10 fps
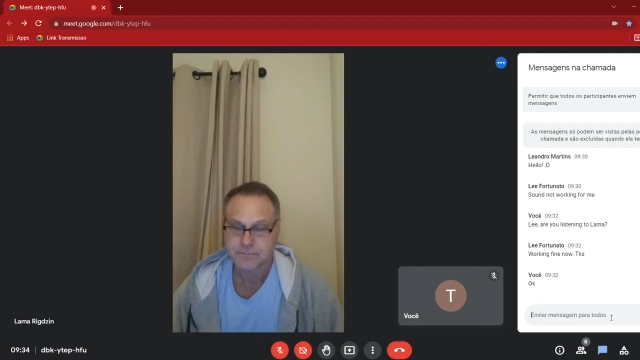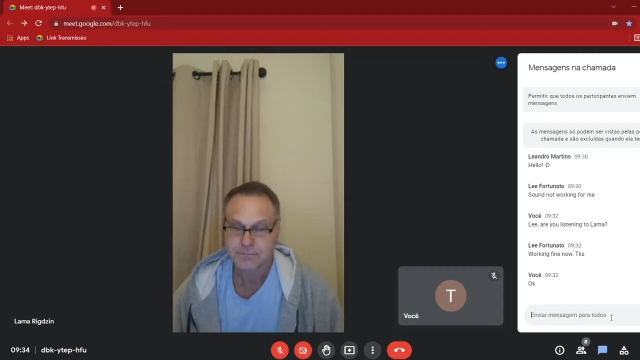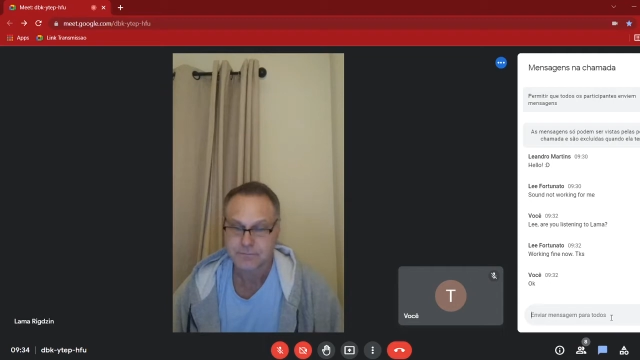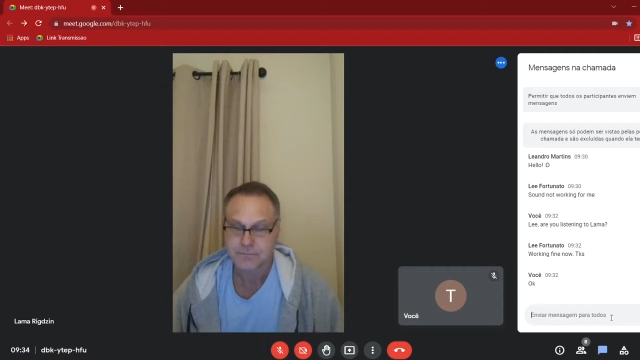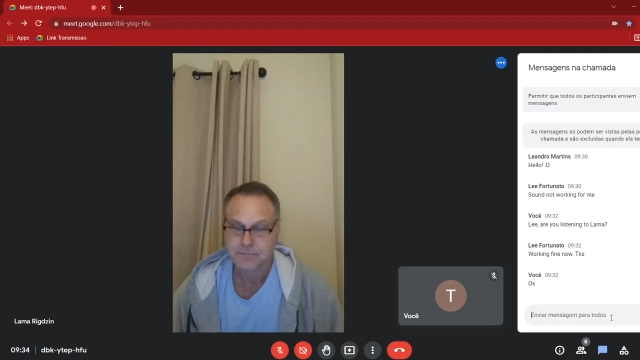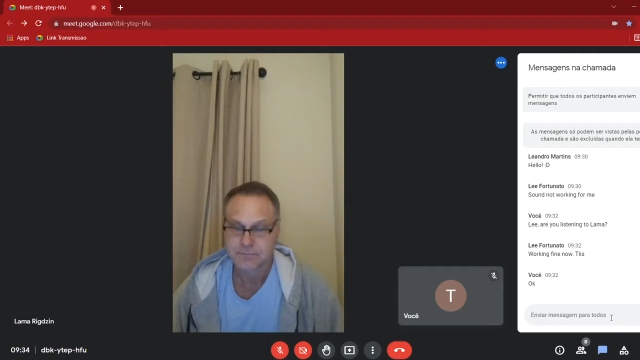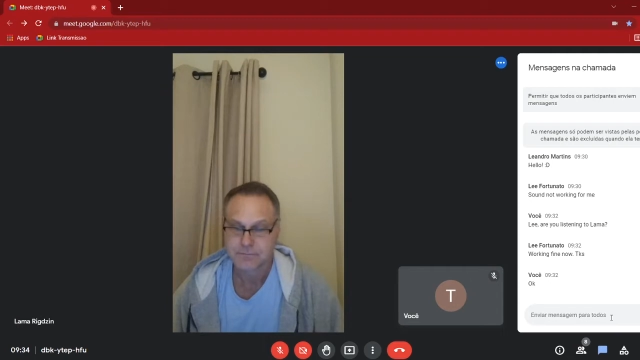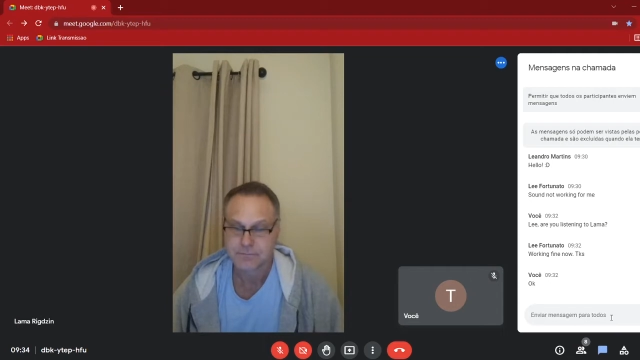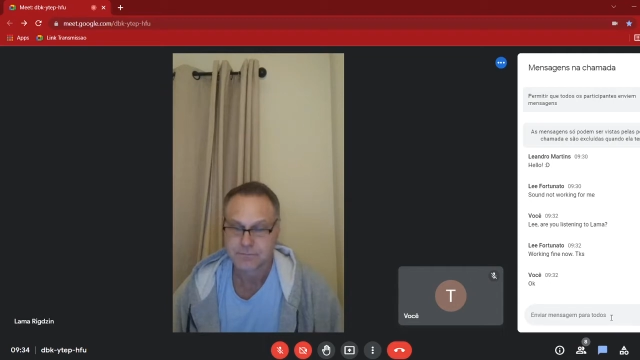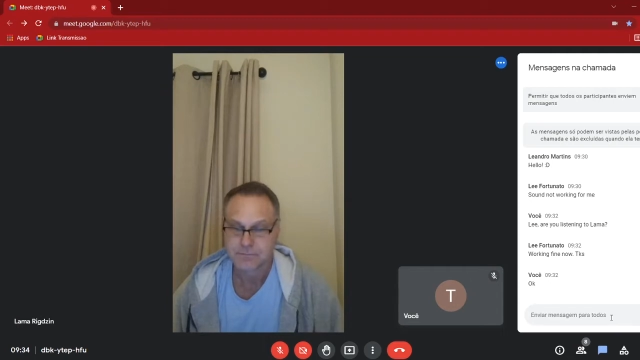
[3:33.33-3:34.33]

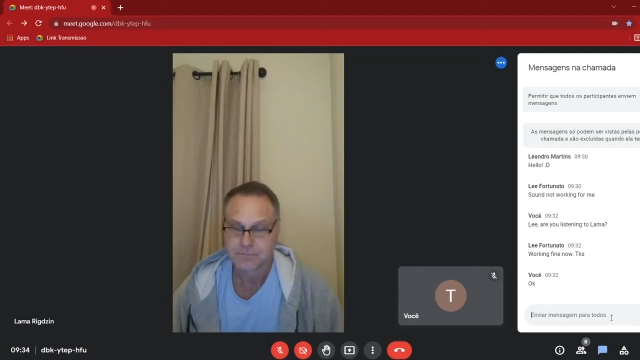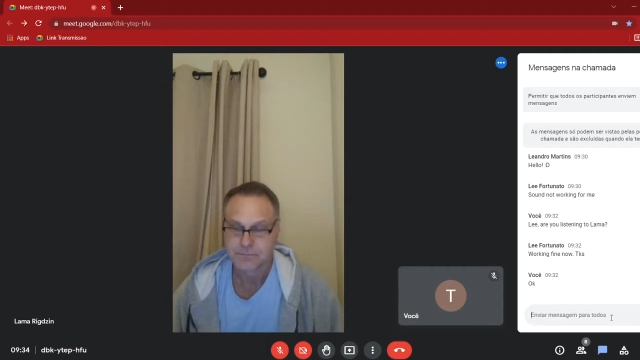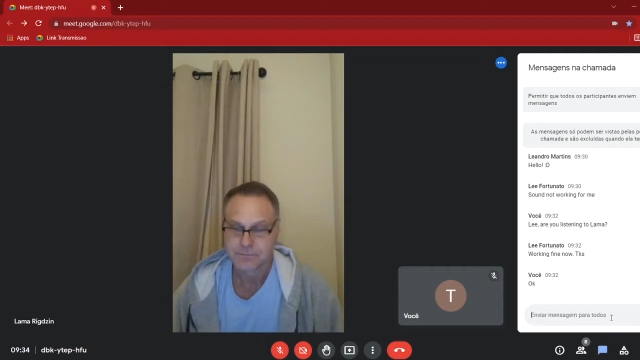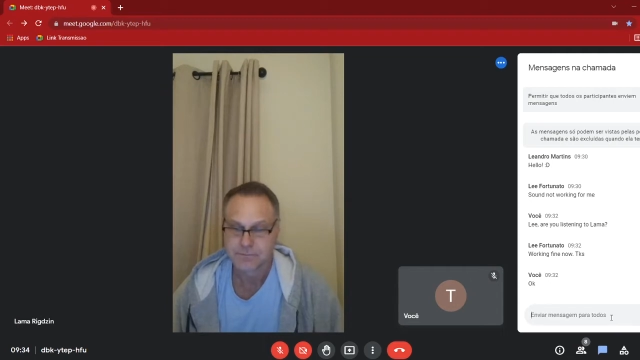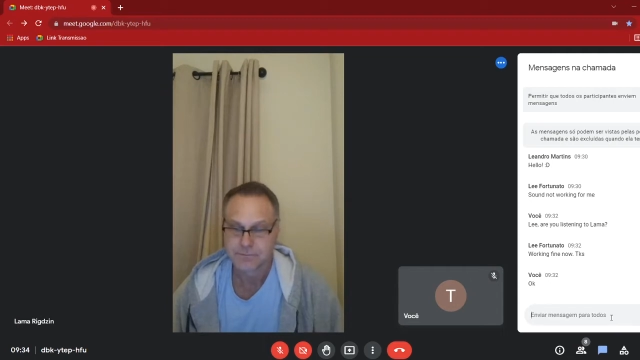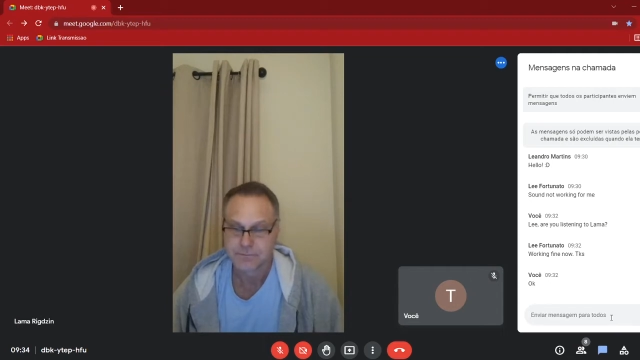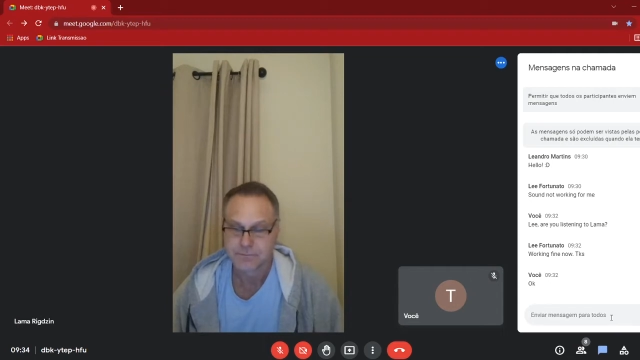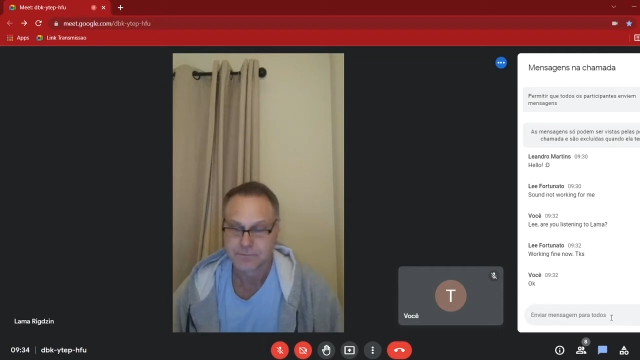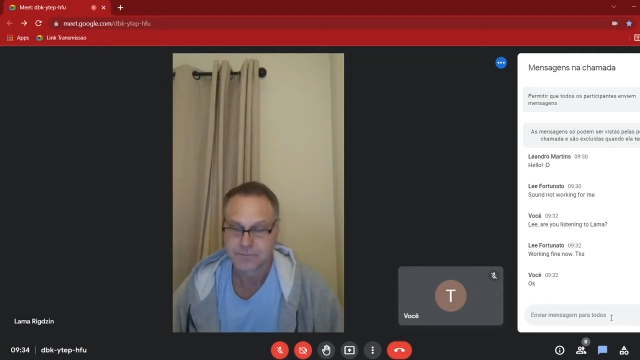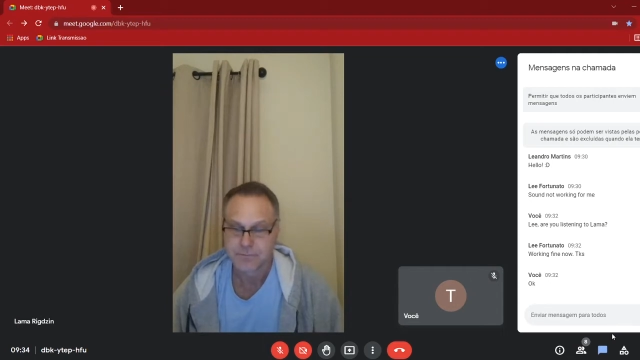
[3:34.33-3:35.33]

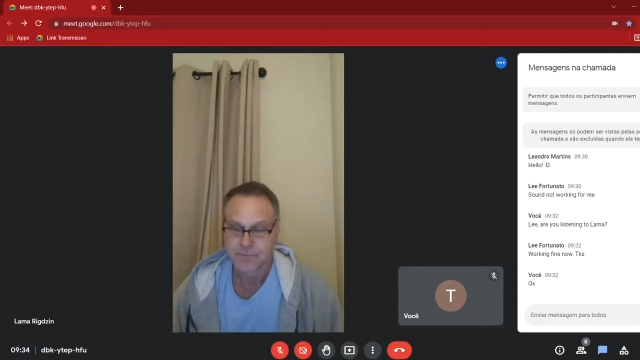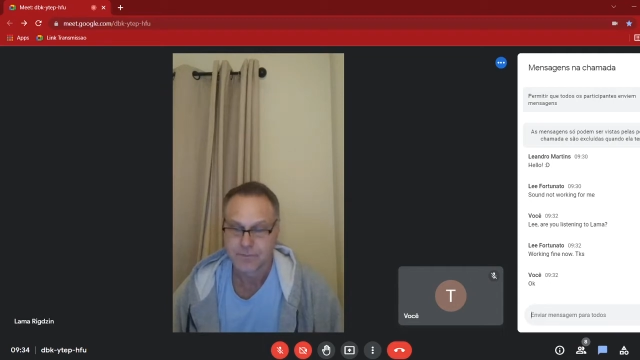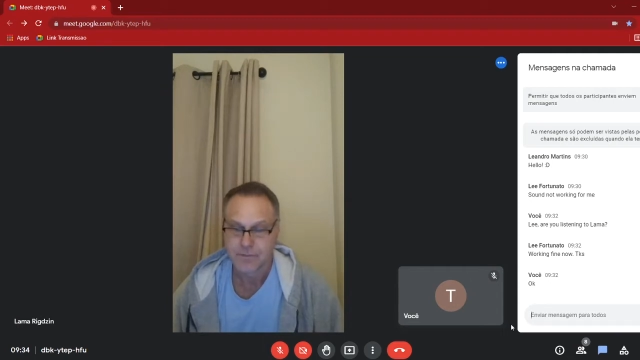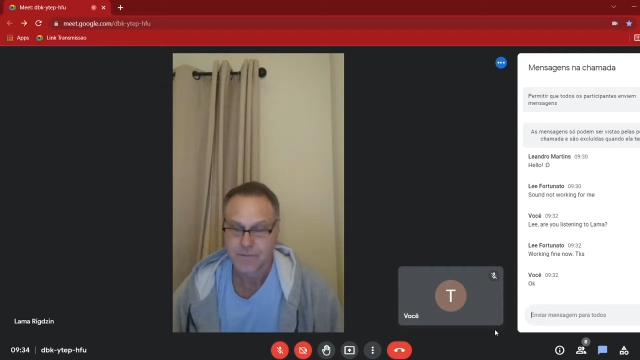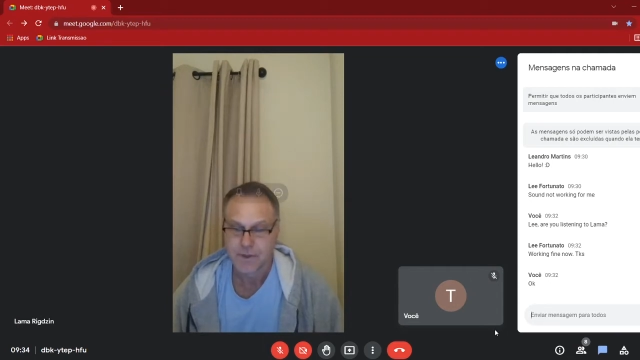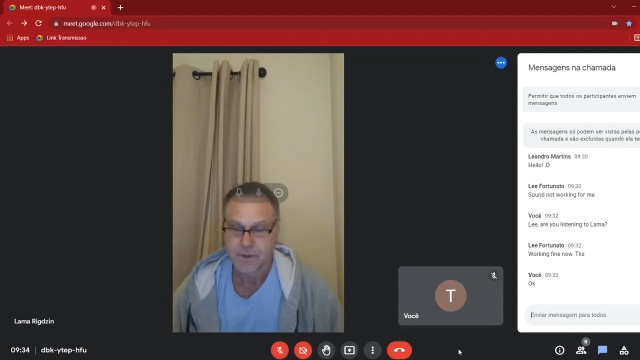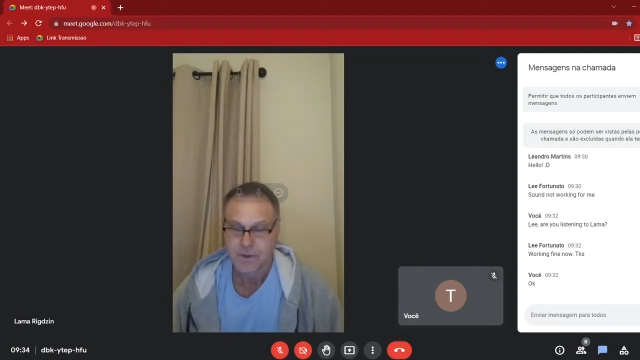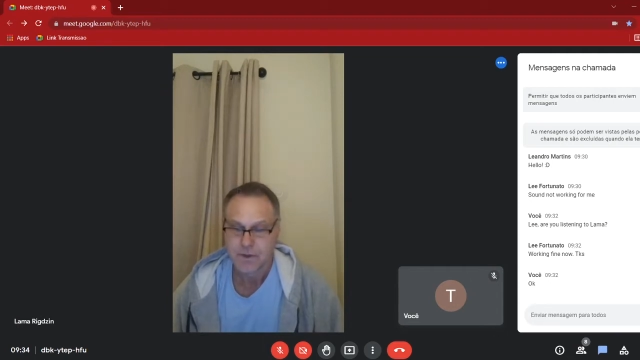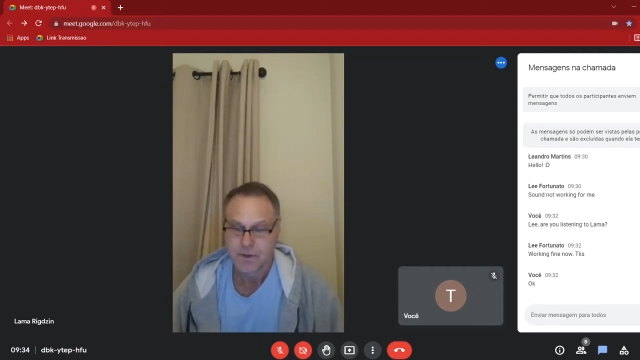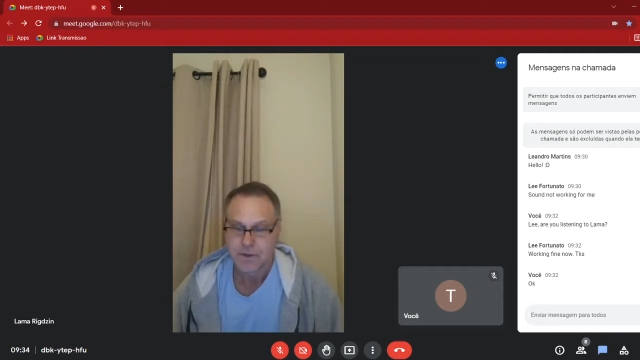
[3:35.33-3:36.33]

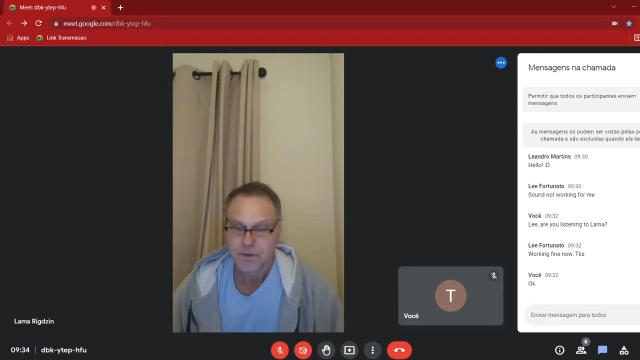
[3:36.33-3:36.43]
(silence)